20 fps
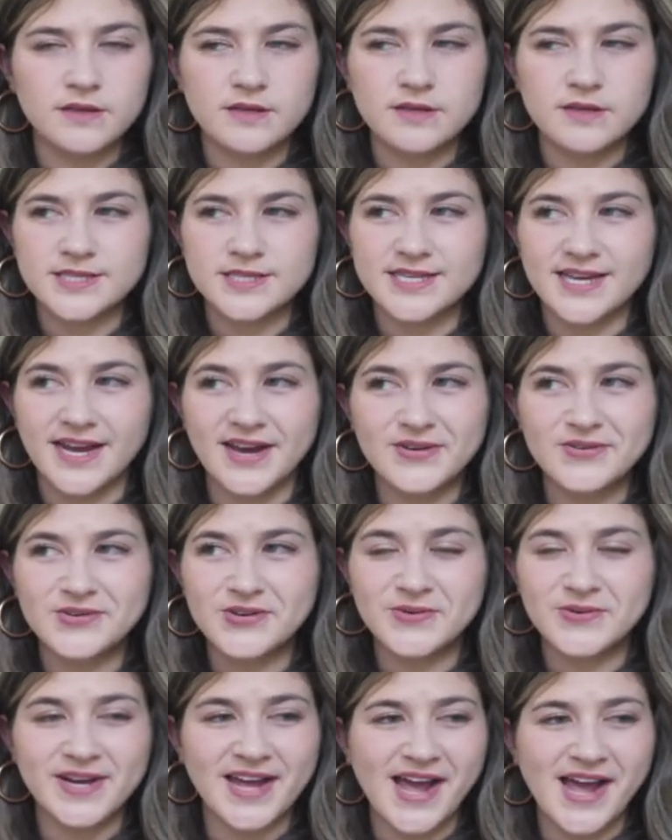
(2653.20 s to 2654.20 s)
See, I don't
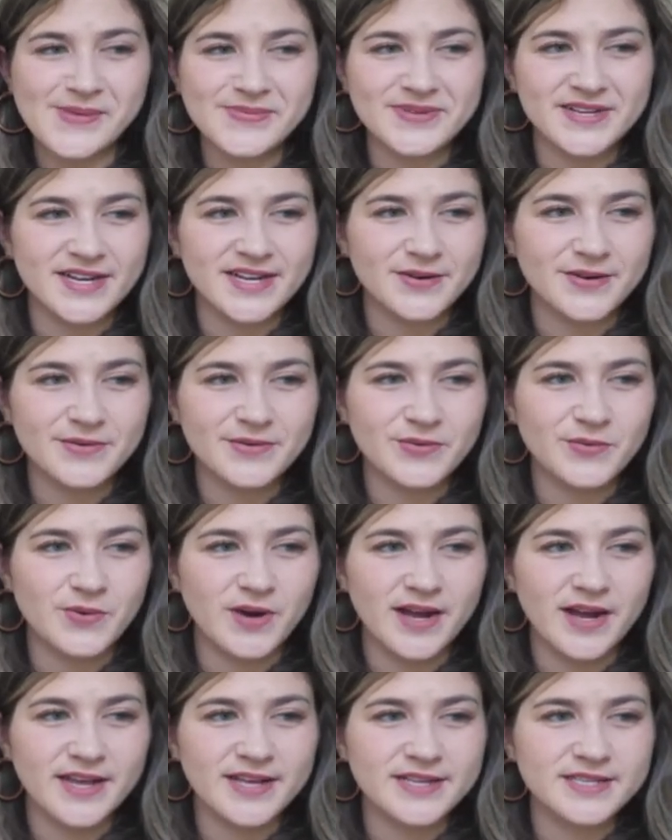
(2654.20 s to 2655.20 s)
know what happened. I don't know
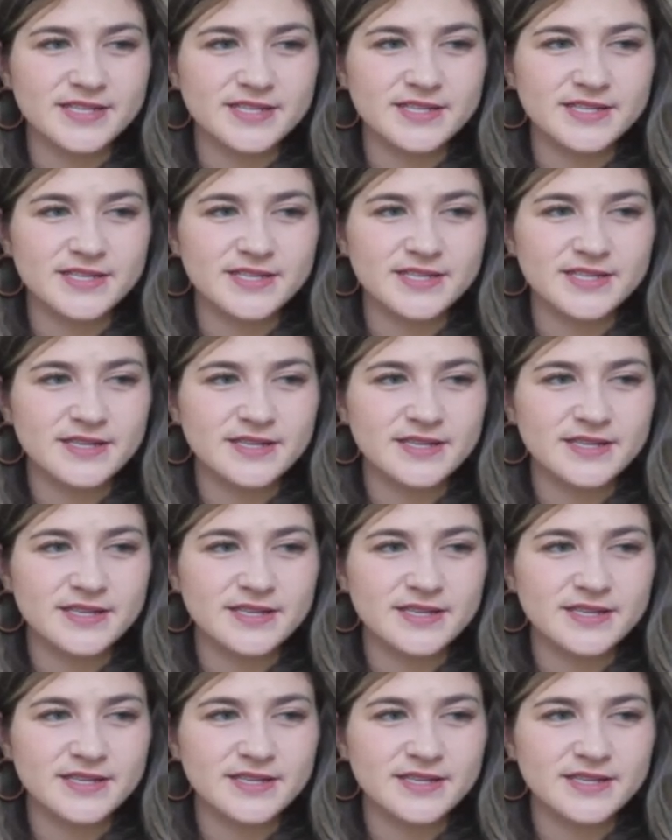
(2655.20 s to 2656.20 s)
why it's
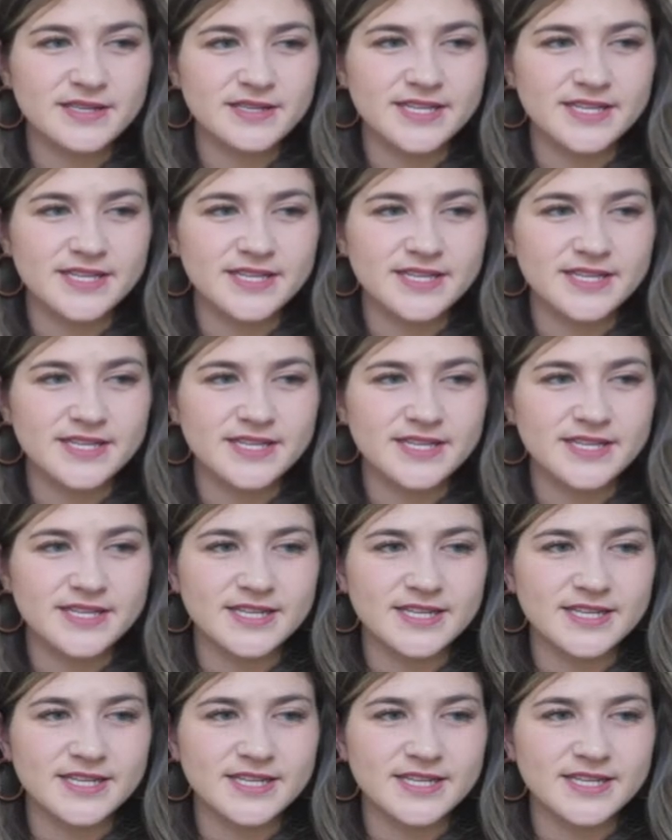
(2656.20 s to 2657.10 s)
crazy lagging.